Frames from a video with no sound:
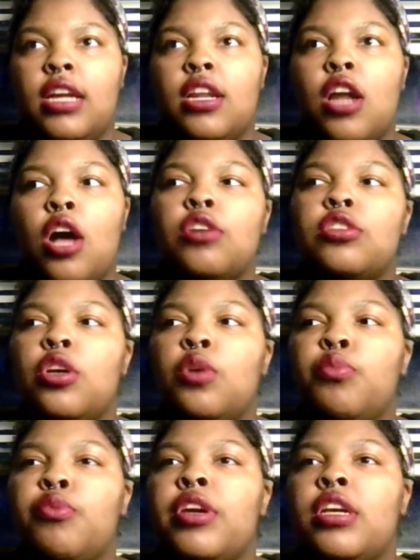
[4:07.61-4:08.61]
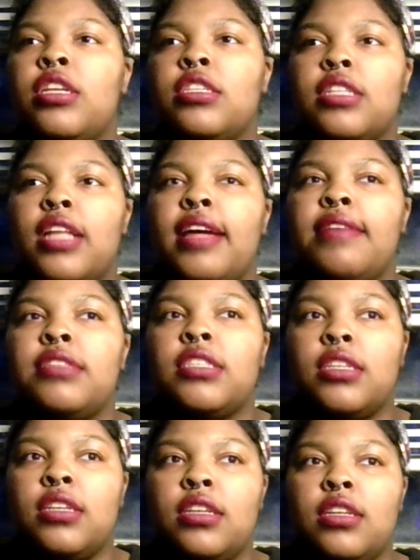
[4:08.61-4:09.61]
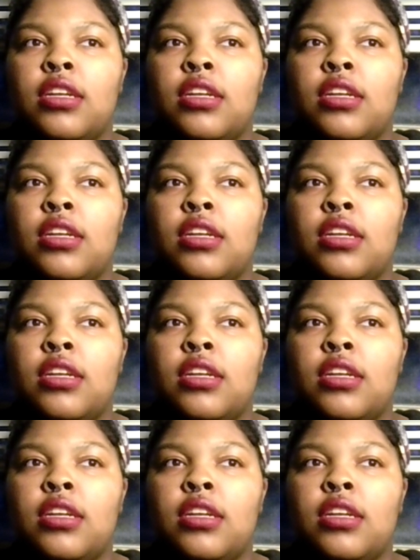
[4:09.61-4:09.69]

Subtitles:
it also brings life to